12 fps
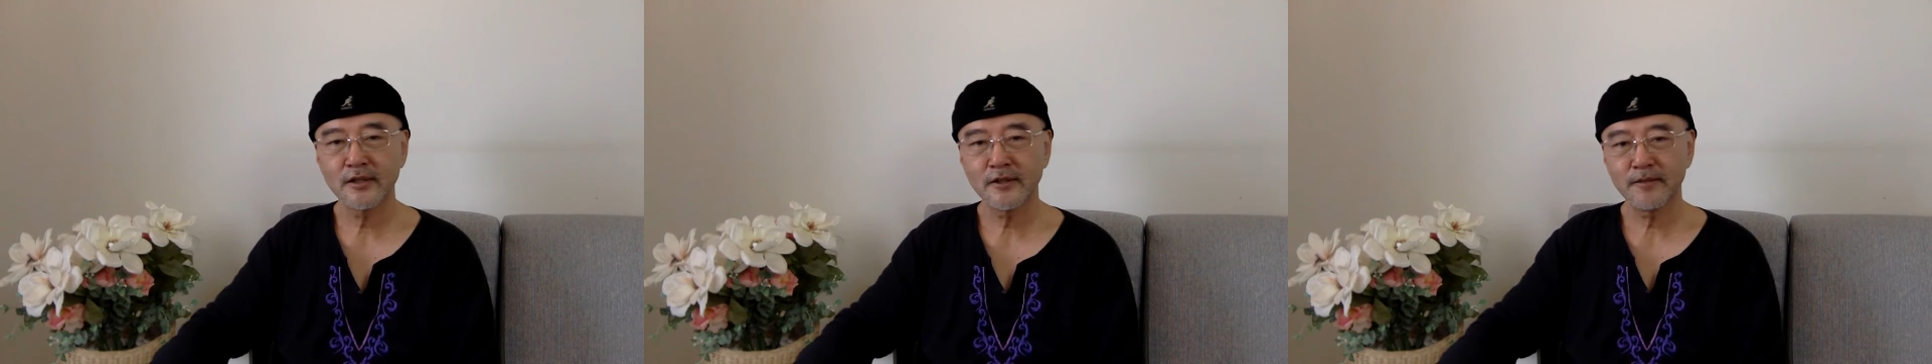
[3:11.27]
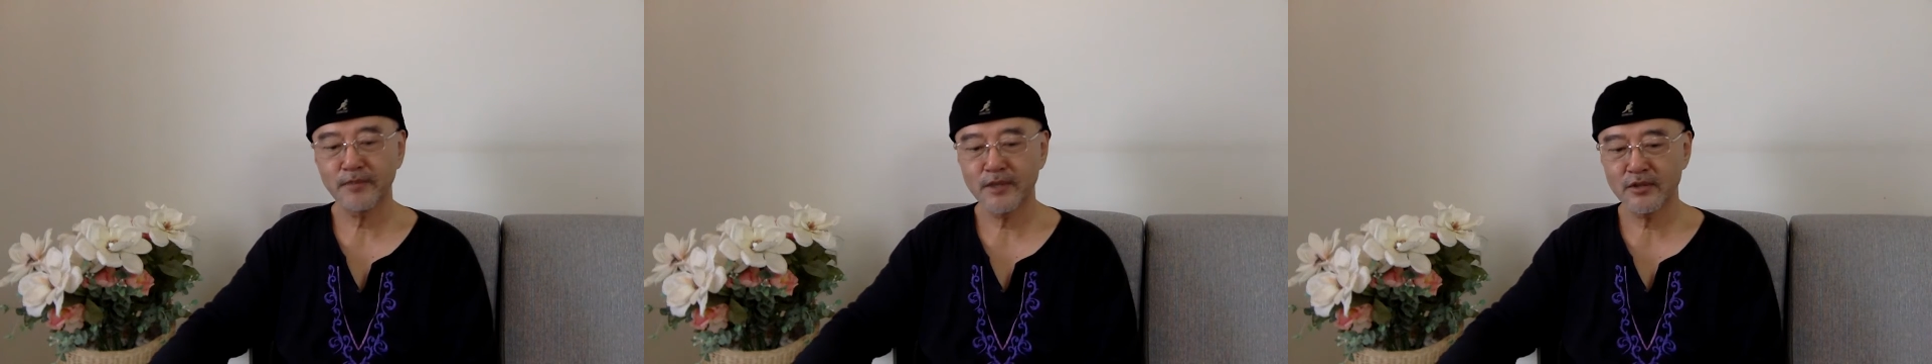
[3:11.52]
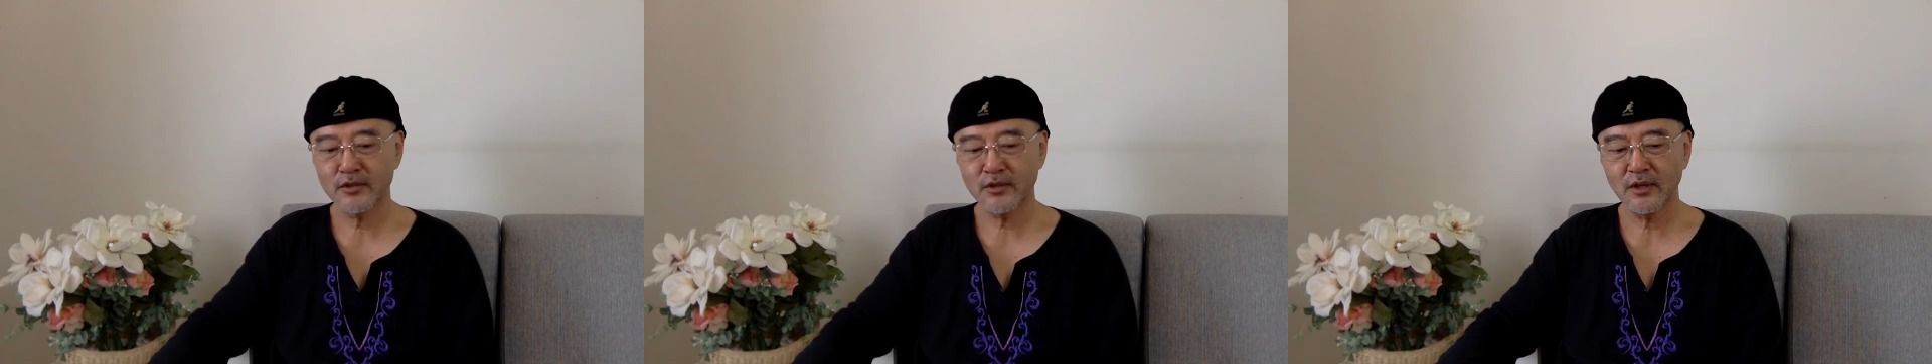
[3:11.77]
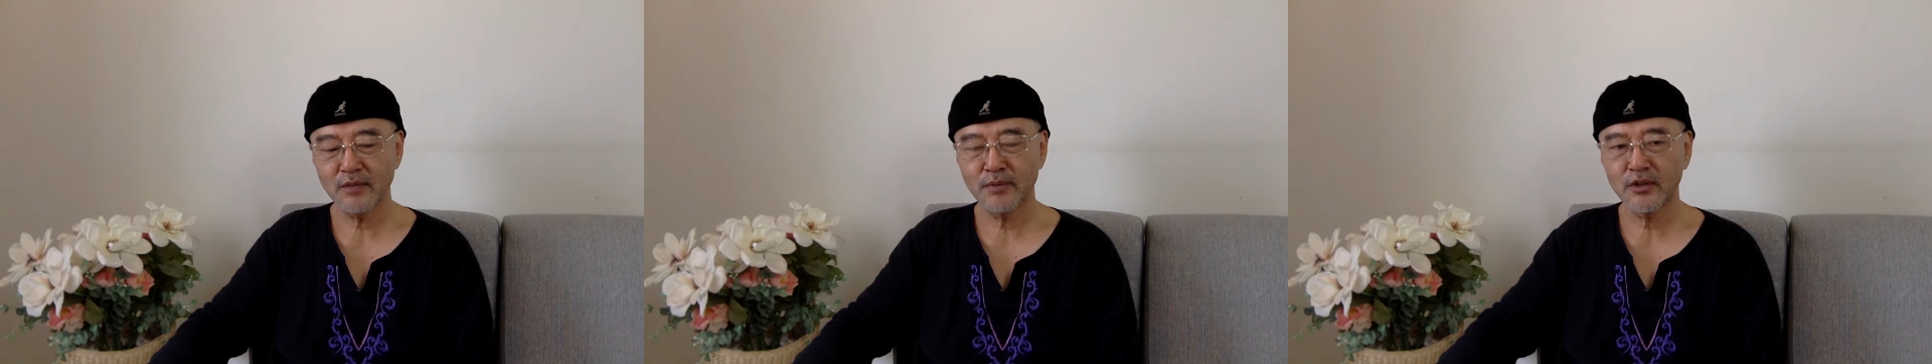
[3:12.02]
You know, it's
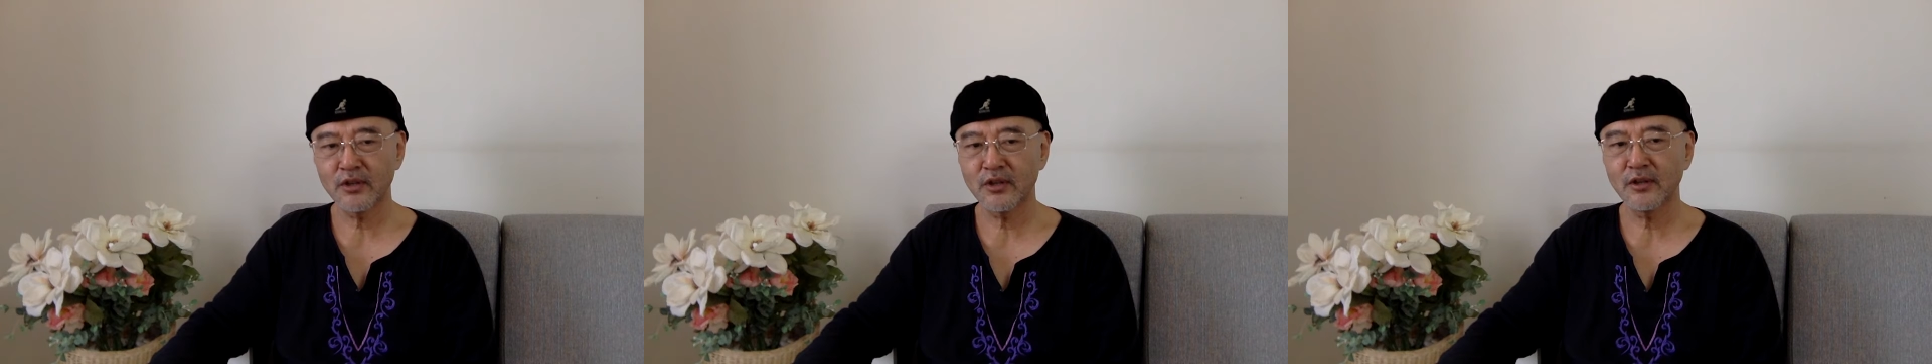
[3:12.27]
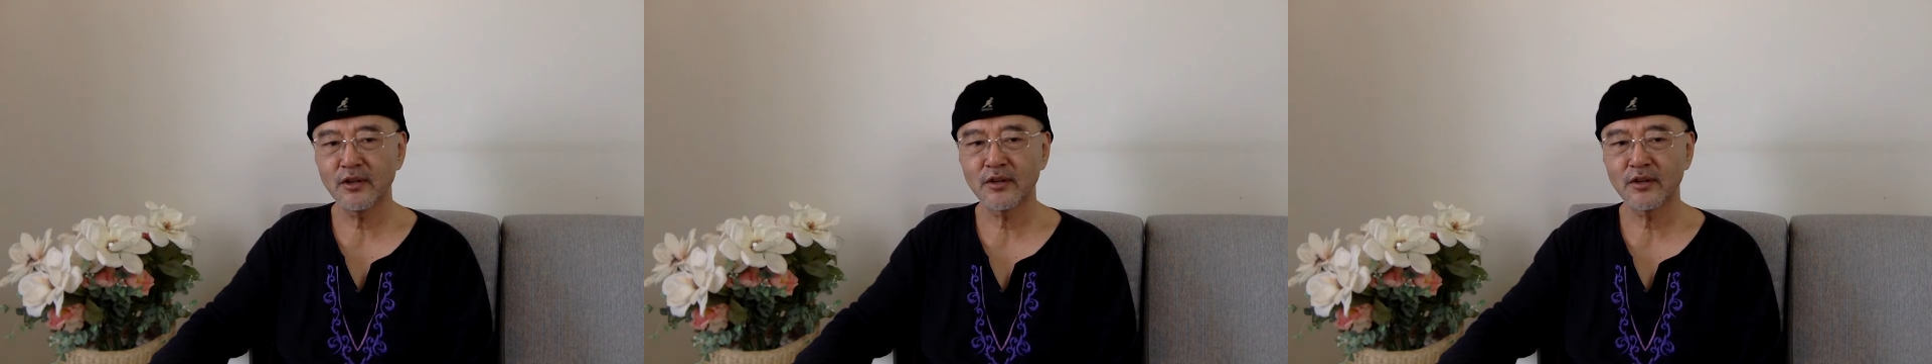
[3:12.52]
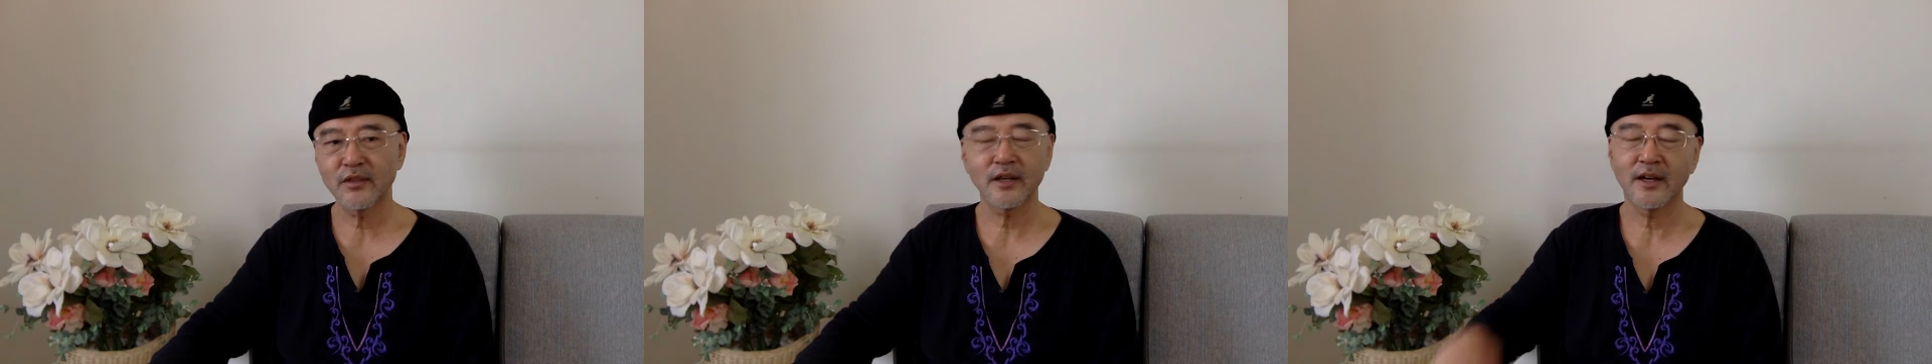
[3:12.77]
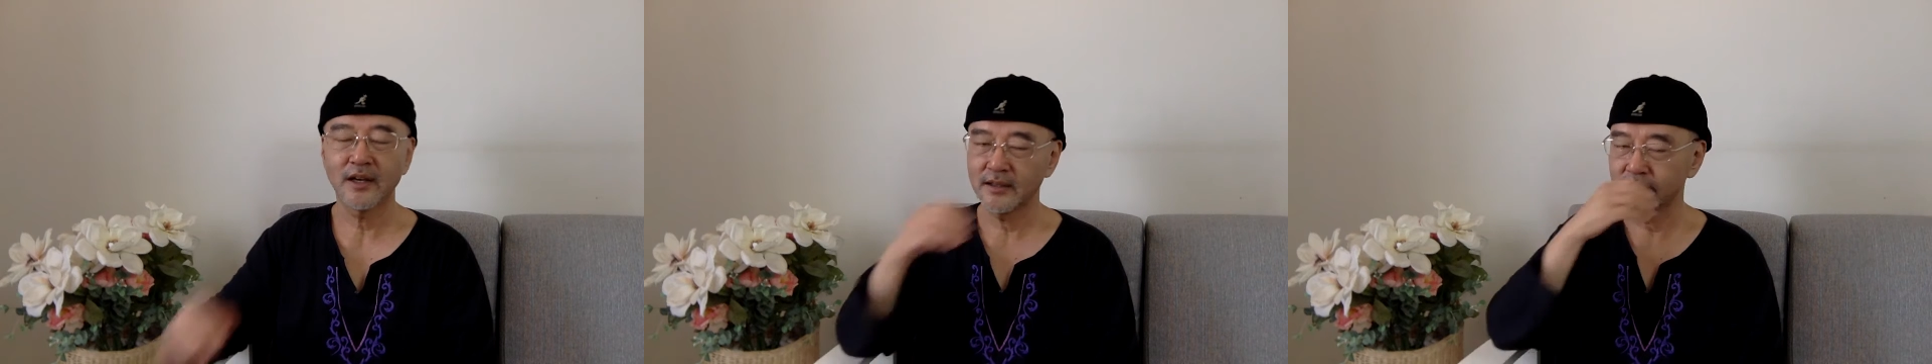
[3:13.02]
a peculiar
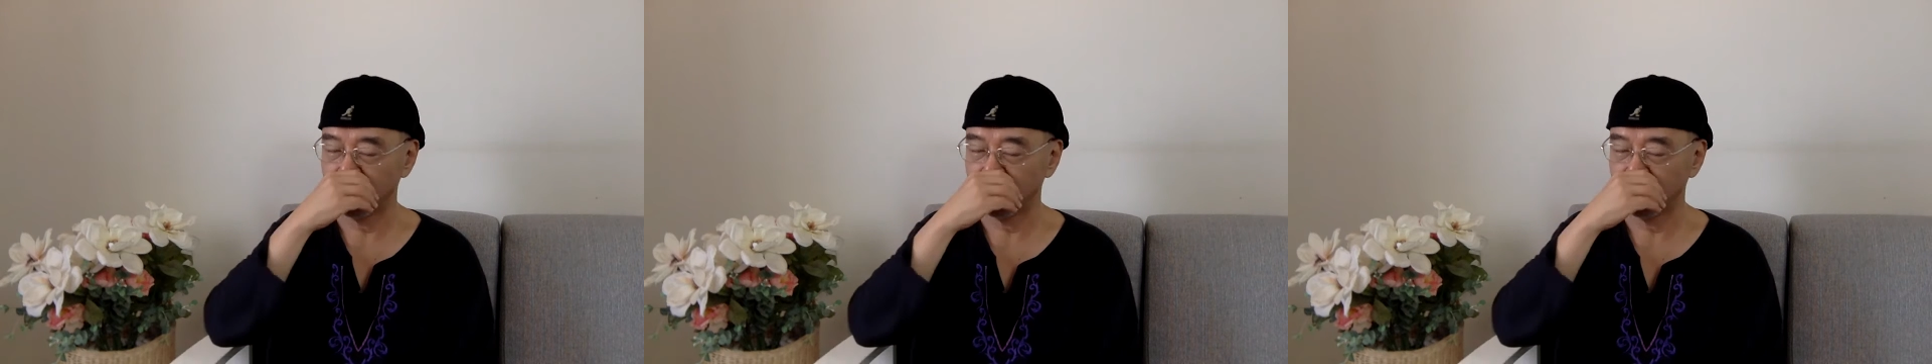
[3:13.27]
thing.